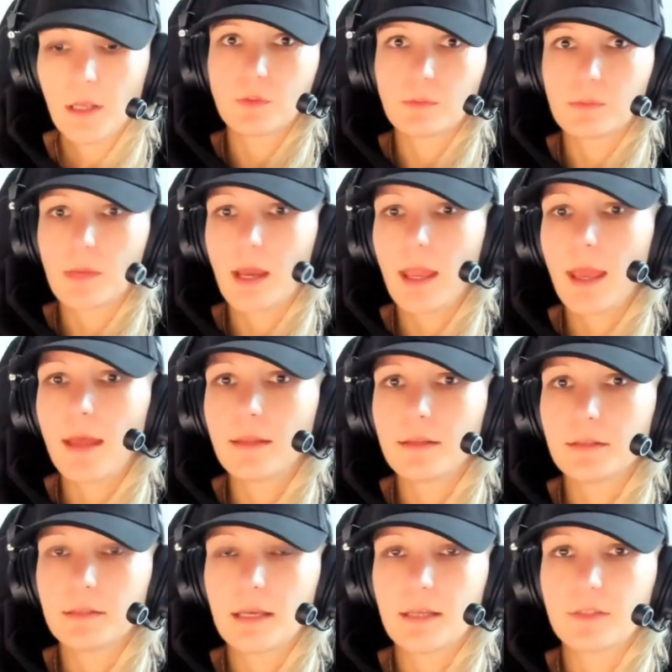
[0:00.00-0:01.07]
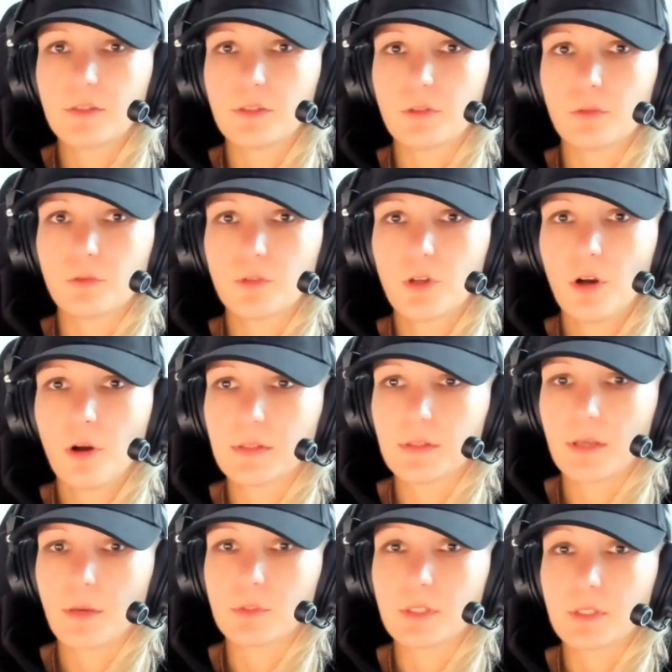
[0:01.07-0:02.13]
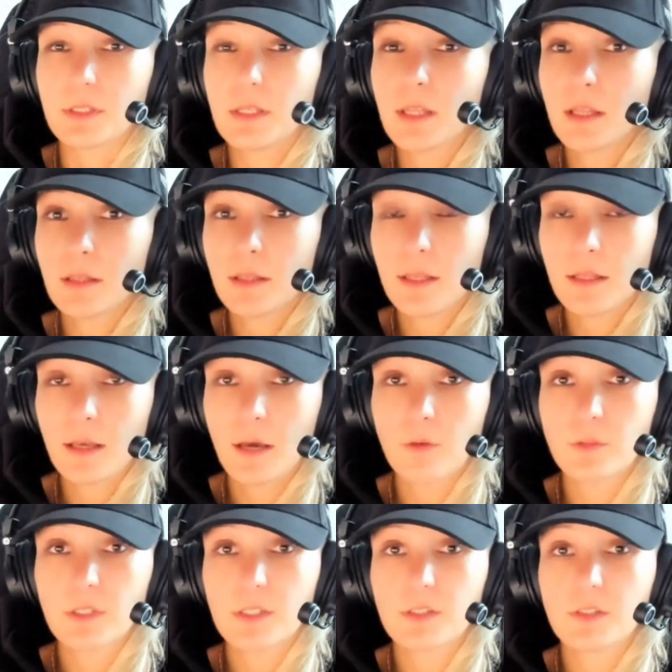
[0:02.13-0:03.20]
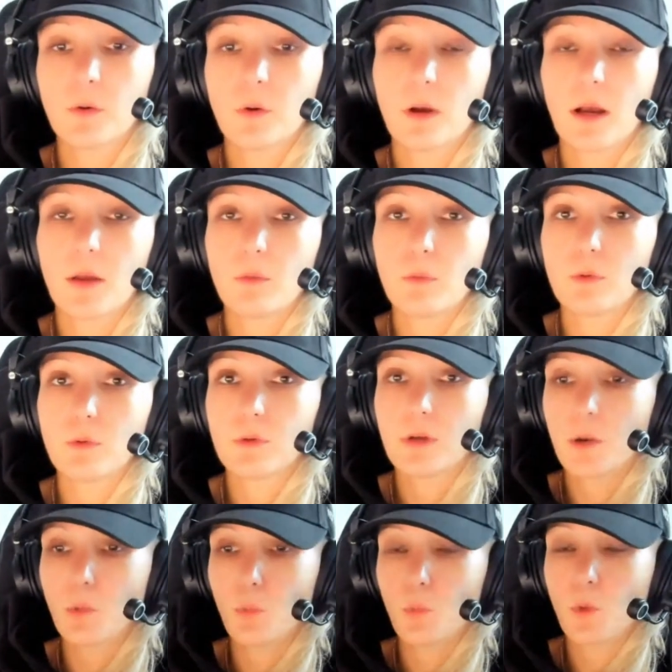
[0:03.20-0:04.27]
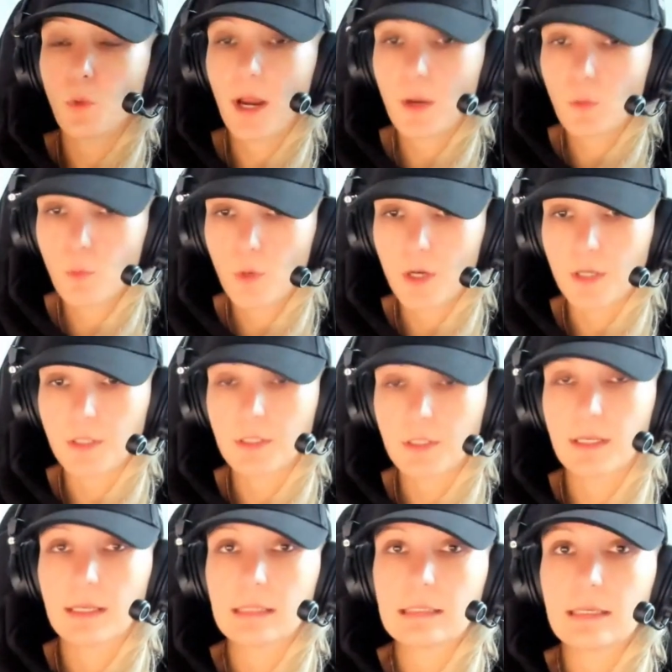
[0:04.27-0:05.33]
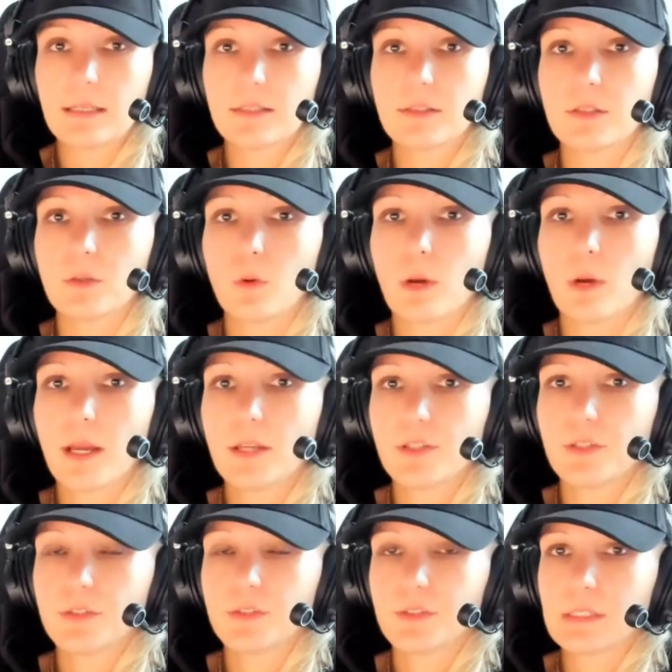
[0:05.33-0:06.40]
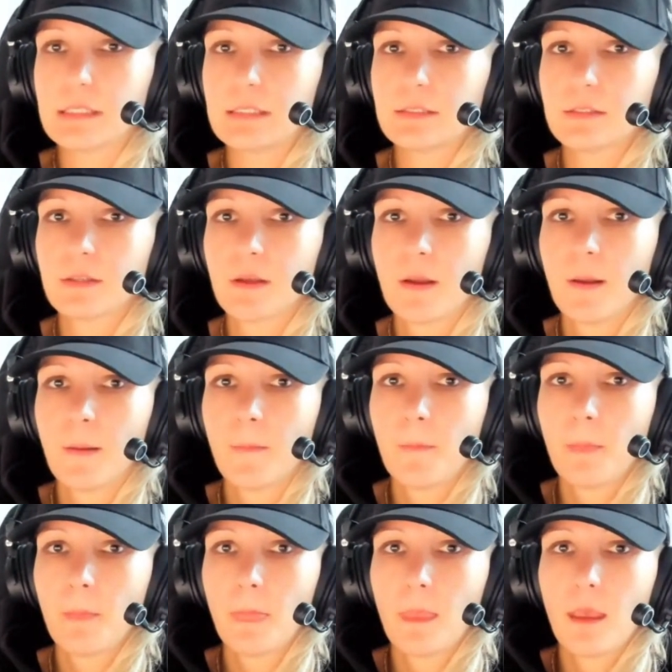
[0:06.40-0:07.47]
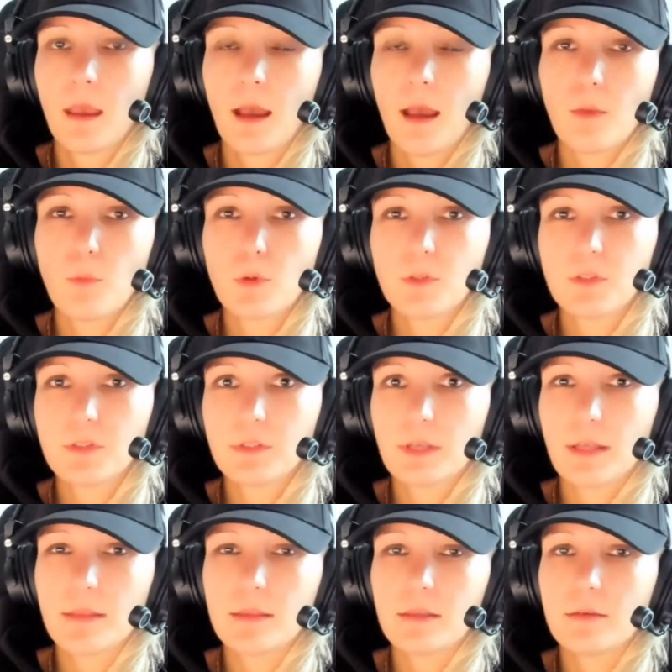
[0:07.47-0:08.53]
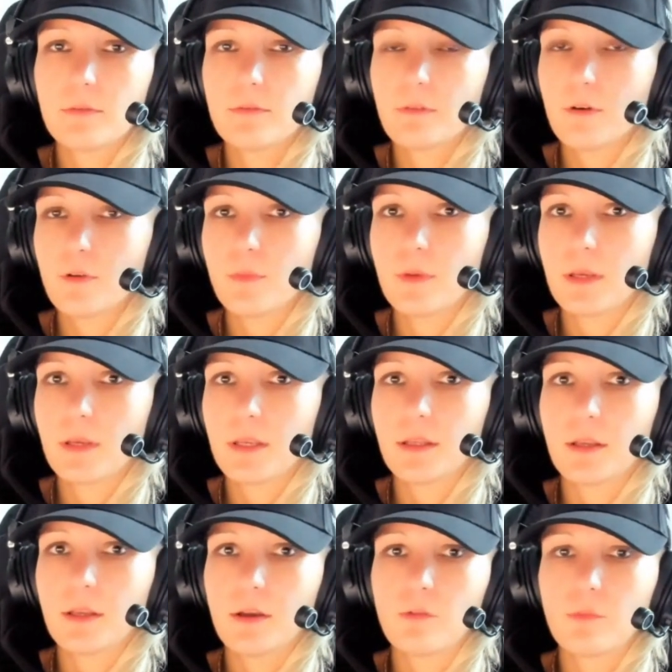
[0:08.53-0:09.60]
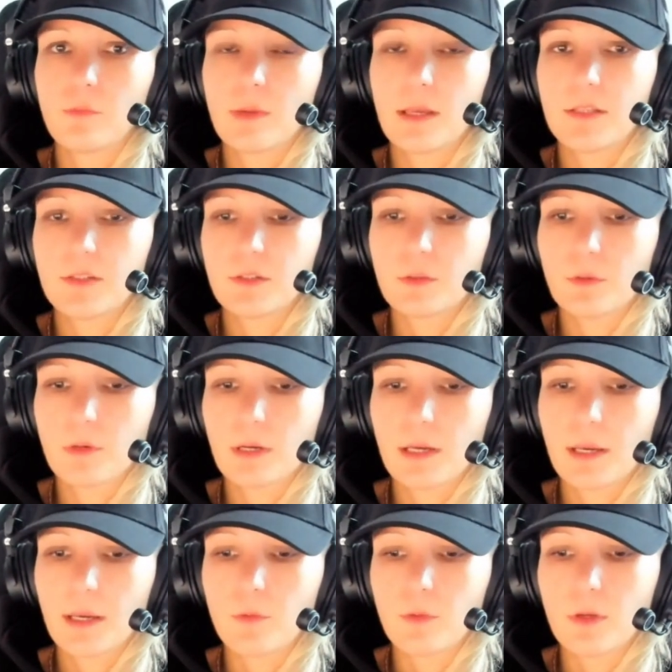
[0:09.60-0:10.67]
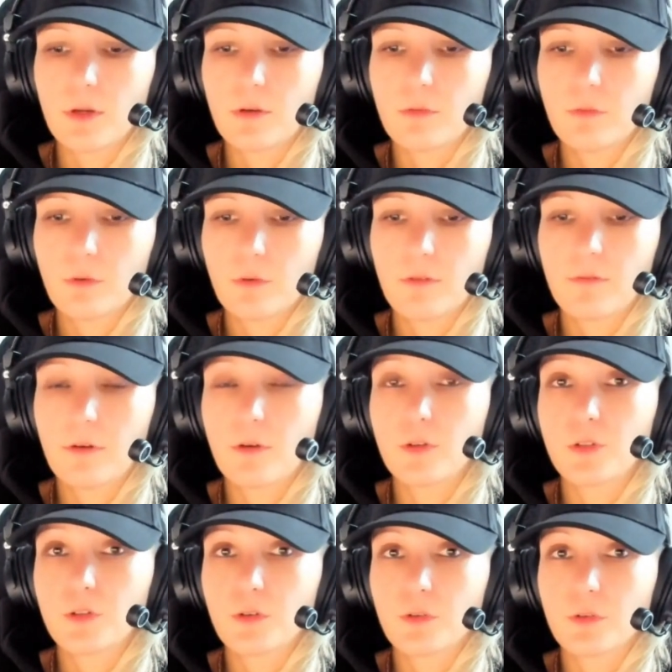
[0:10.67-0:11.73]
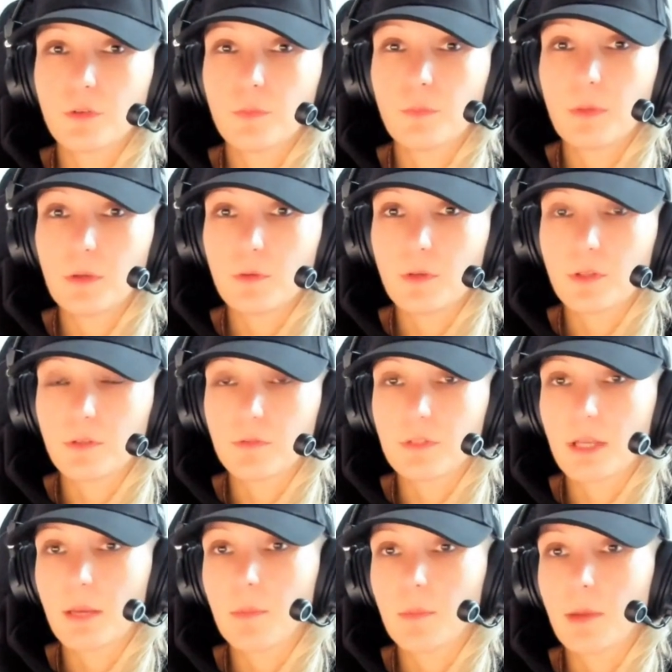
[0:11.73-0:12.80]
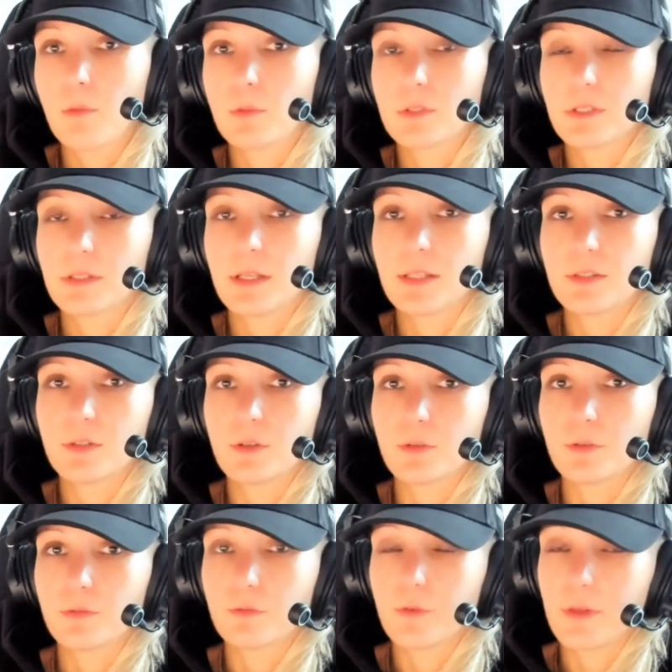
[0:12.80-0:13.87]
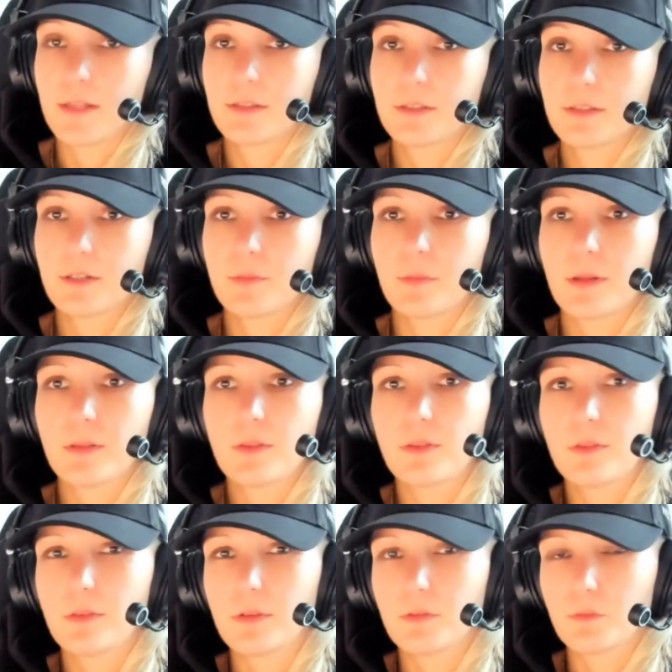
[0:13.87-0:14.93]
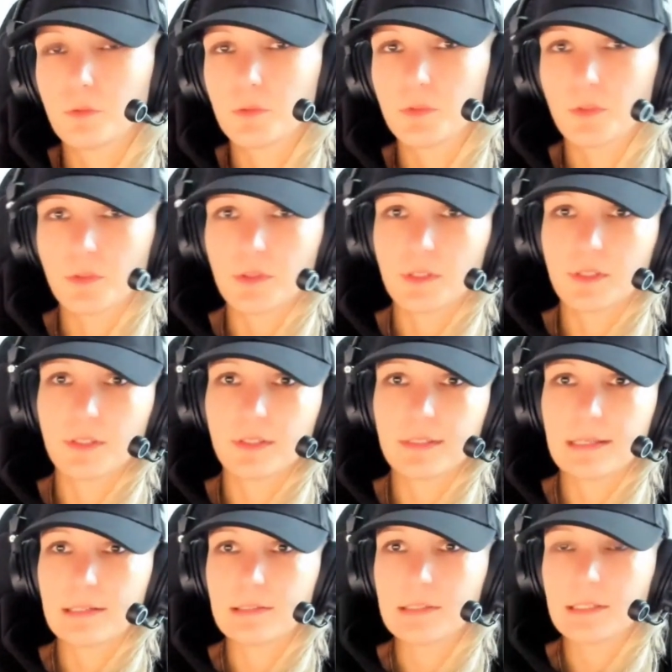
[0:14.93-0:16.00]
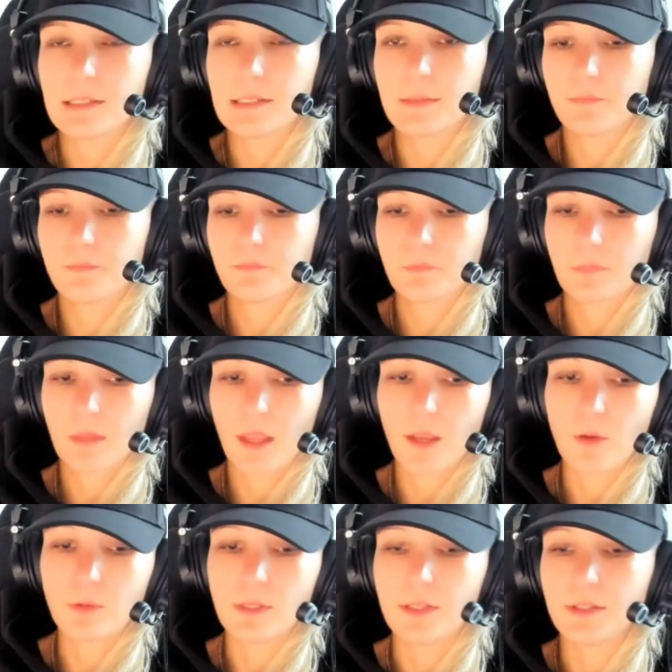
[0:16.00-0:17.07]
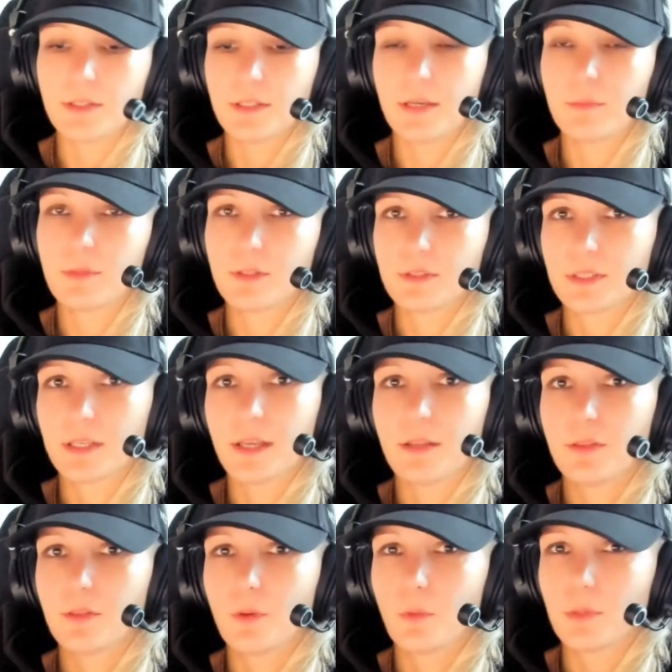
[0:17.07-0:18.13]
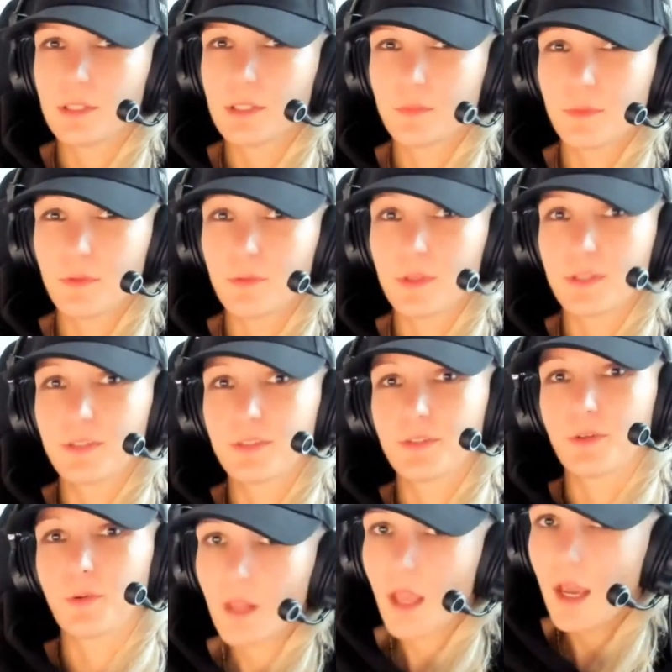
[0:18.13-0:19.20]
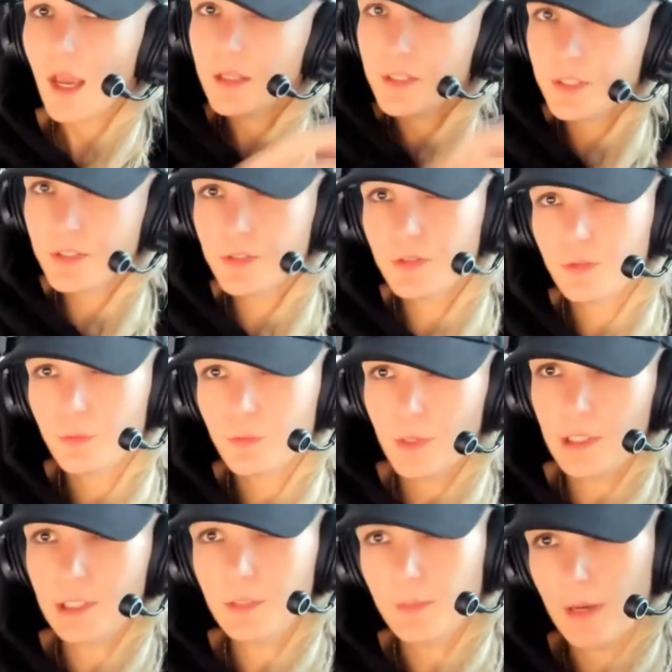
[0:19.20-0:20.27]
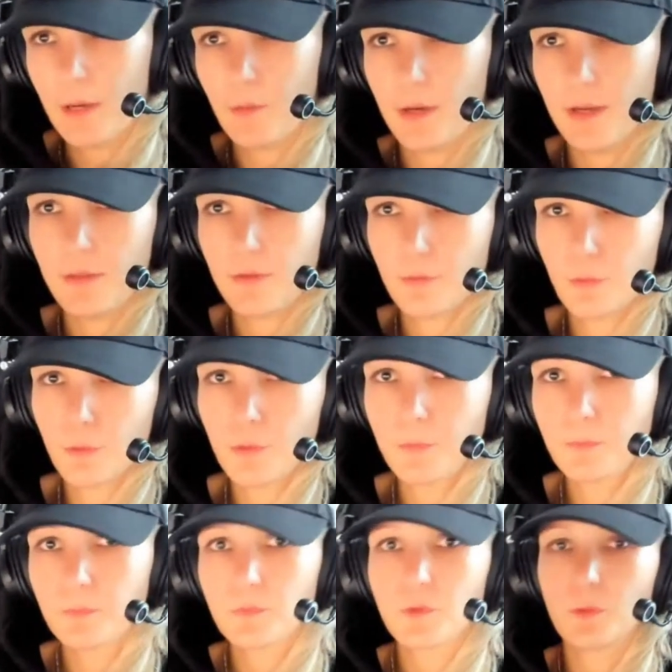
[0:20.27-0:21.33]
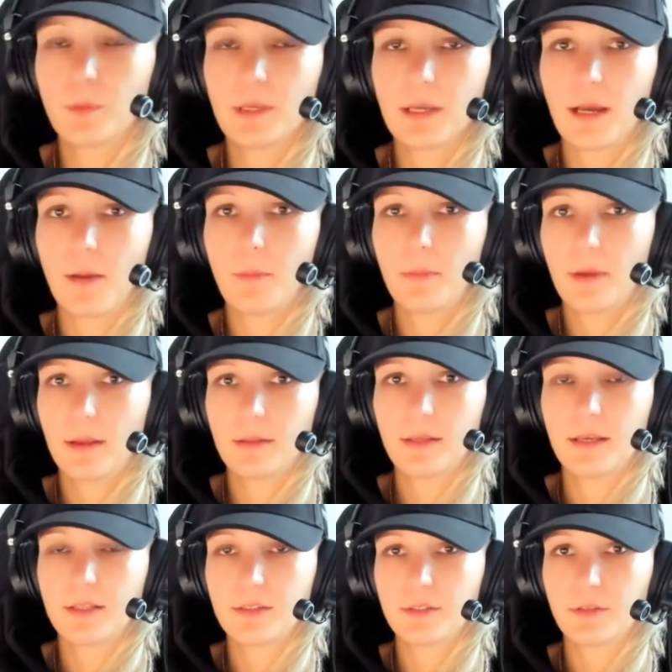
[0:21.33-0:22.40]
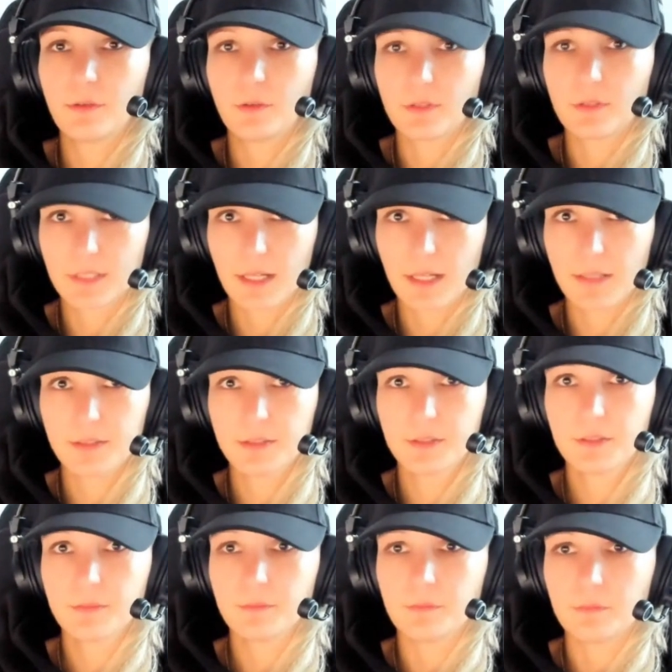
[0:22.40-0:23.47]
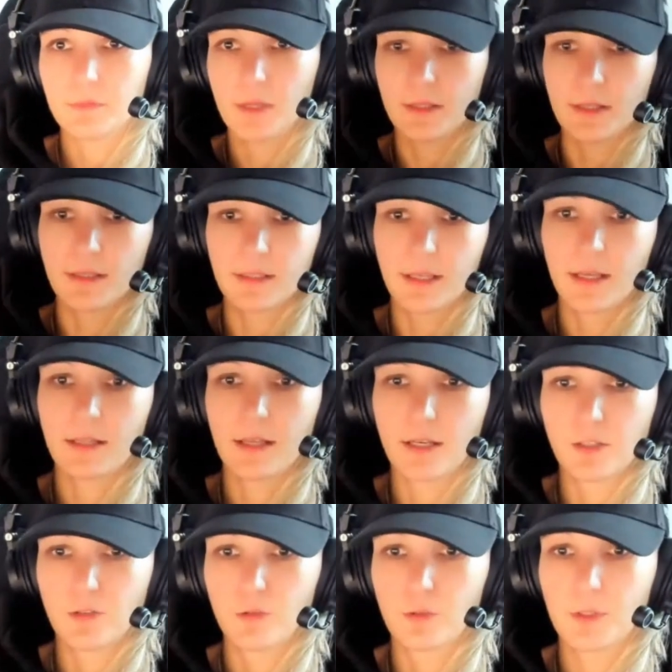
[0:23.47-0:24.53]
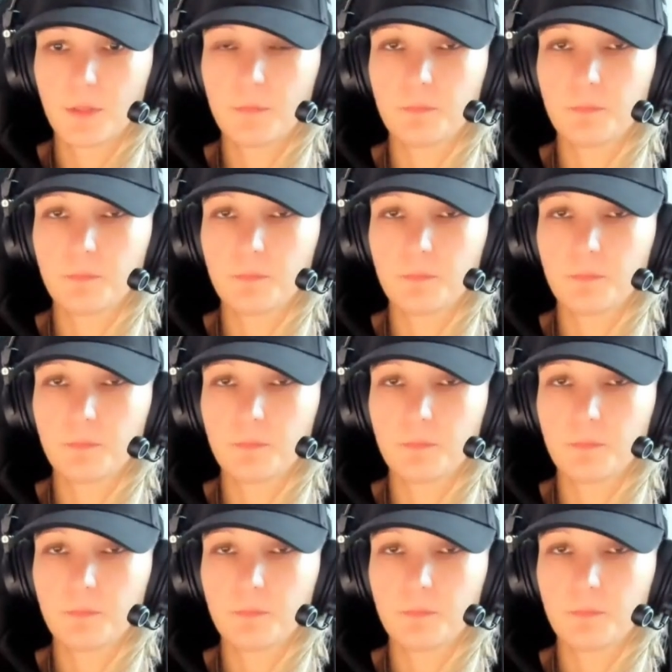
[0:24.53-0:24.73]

I had an SEO job. I was an in-house SEO. I worked at SEO agencies. I was at the very beginning of my SEO career for a very short period of time. I was an SEO freelancer, but this was not necessarily a good idea because I had no experience. So I need to work my way through to become an SEO consultant that can actually